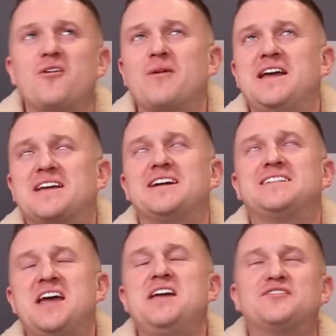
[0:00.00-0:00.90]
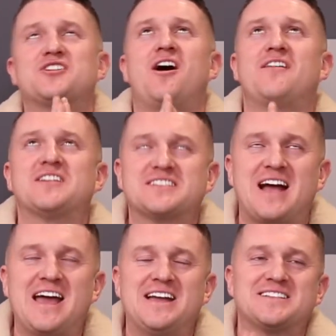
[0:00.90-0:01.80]
the week. Hadiths are the
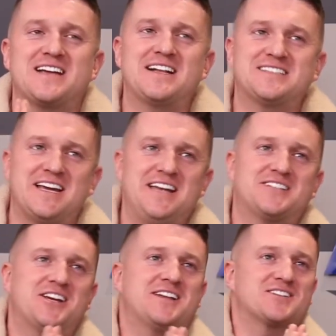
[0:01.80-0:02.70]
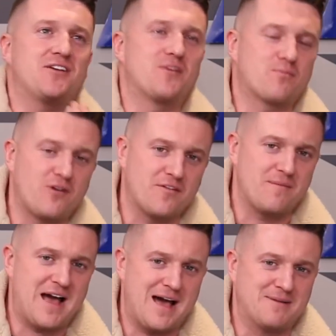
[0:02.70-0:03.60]
sayings and teachings of the Prophet
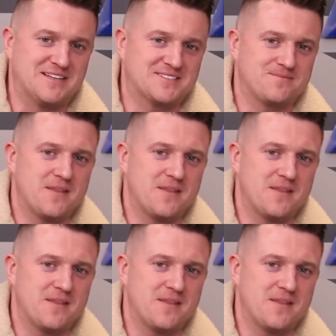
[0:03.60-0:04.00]
Muhammad.